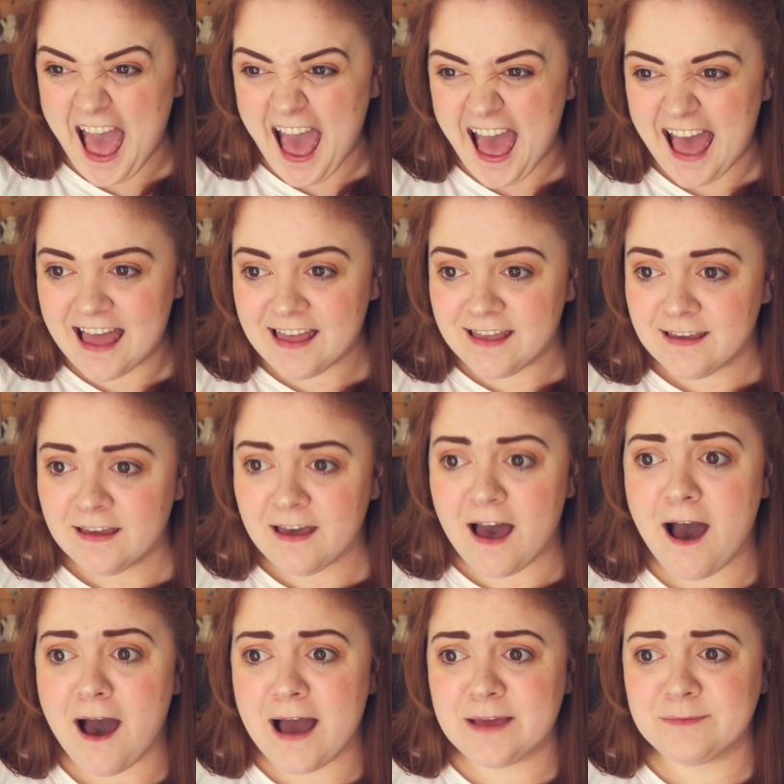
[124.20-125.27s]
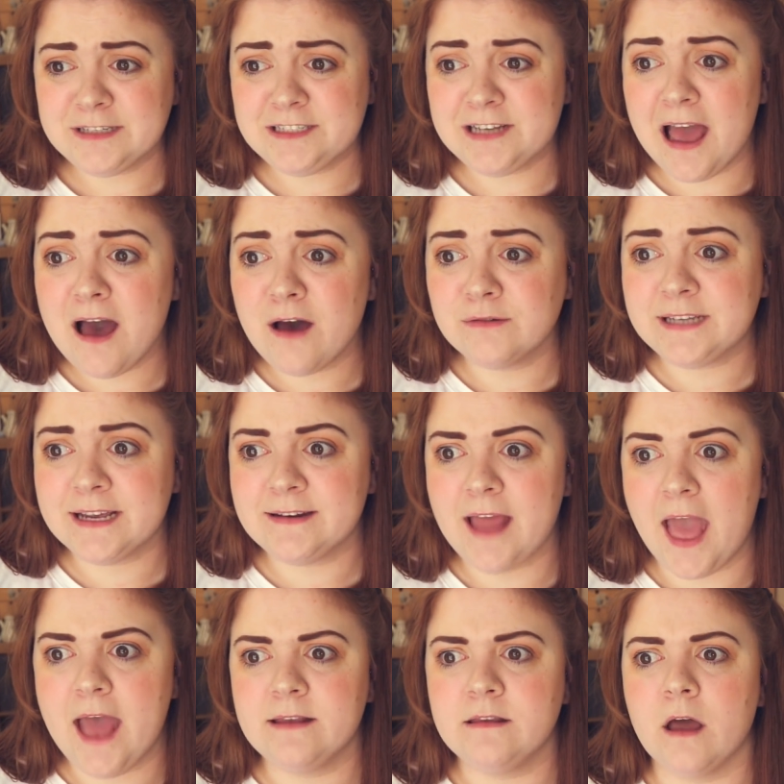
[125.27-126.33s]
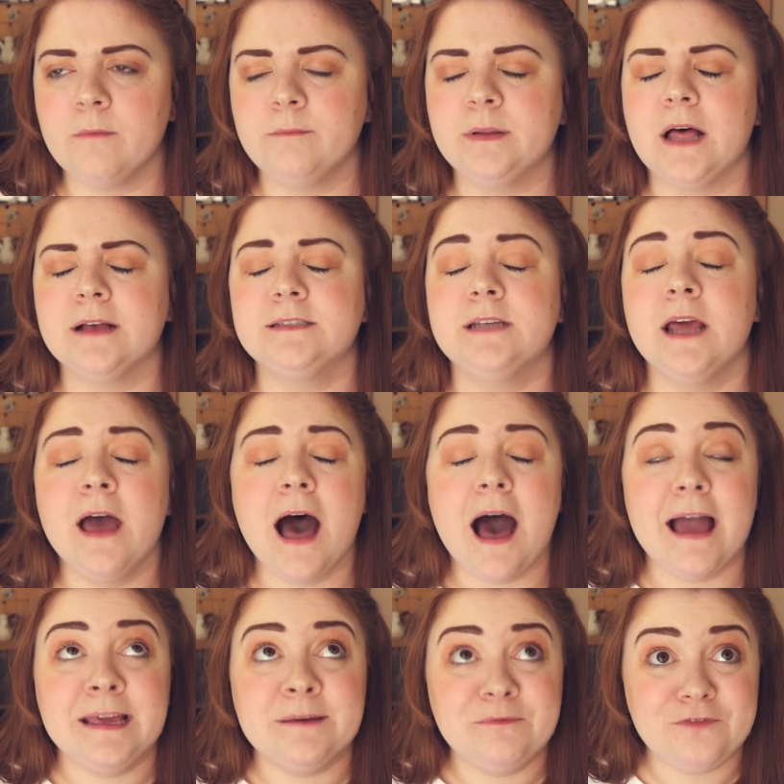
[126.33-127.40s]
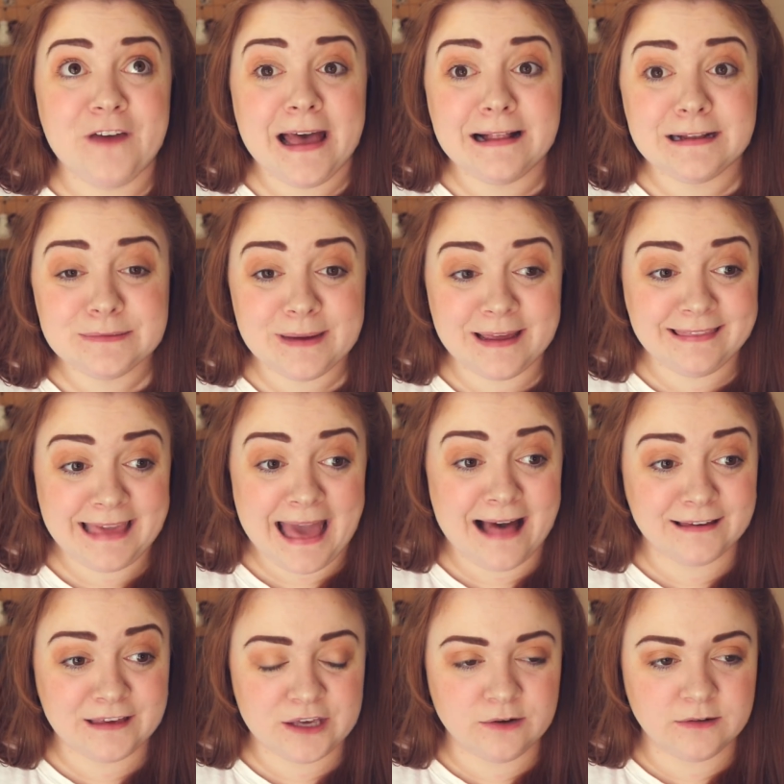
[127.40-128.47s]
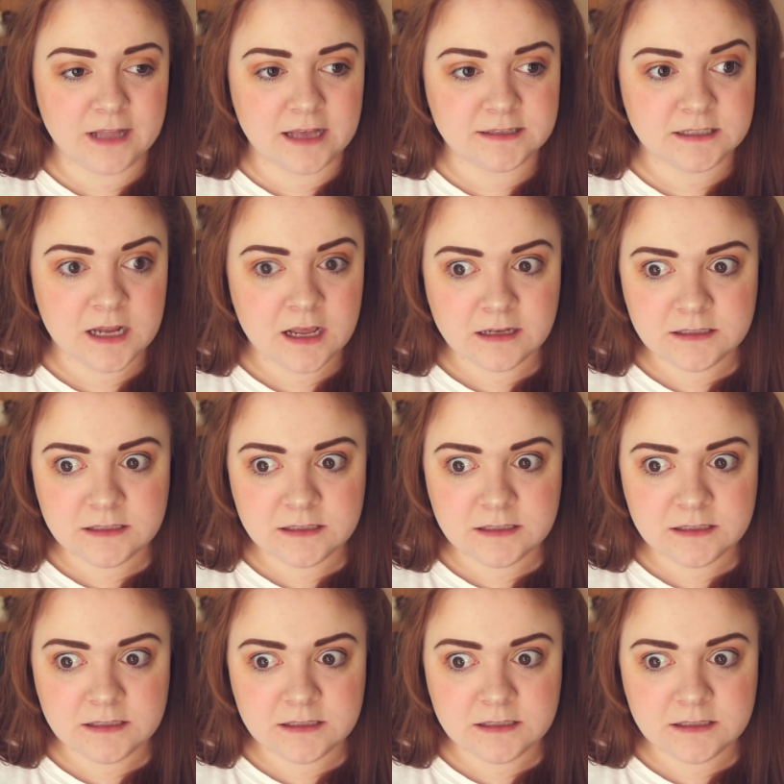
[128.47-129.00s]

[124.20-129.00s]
Ha! I'm astounded and nonplussed. I'm filled with calculus.